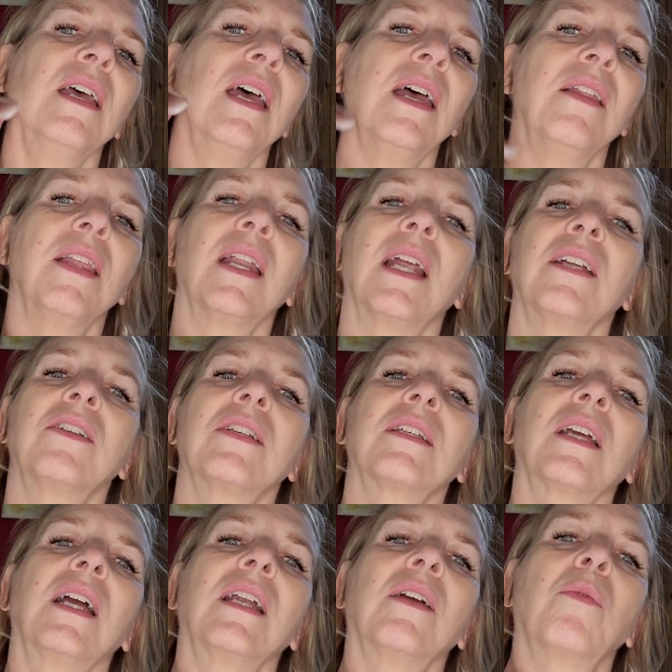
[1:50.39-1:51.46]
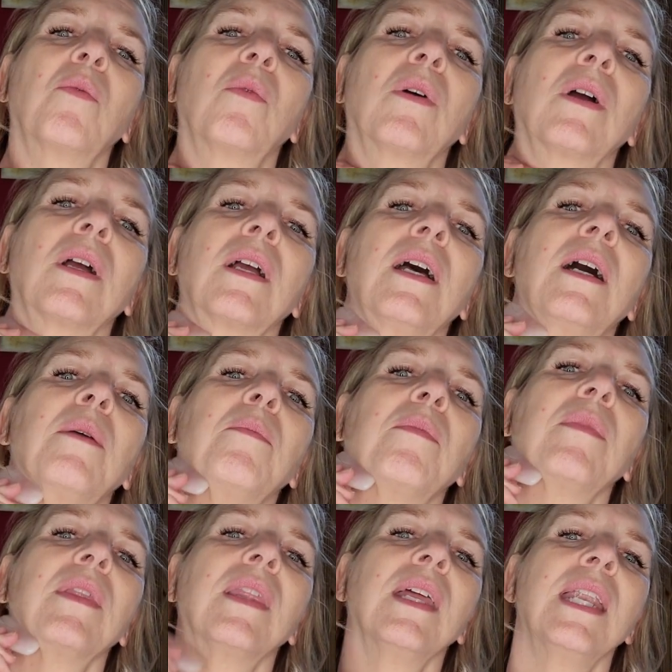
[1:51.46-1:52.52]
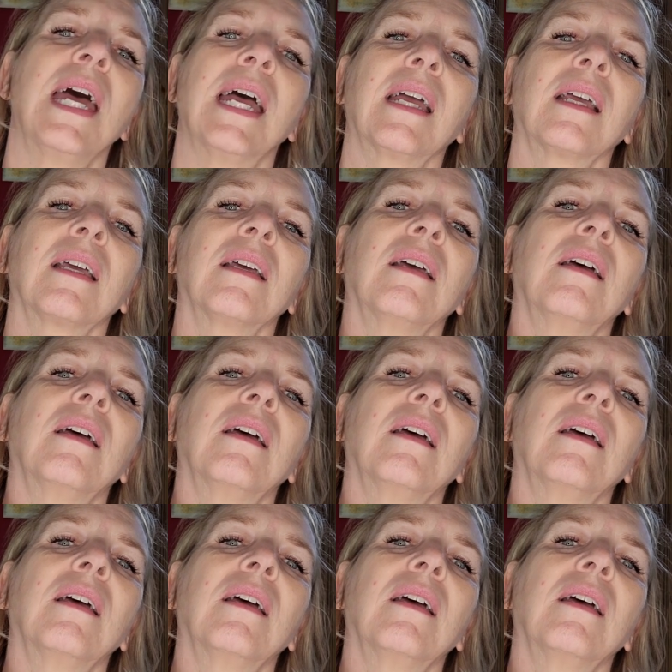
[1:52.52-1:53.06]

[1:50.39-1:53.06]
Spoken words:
And then I just kind of work up the neck.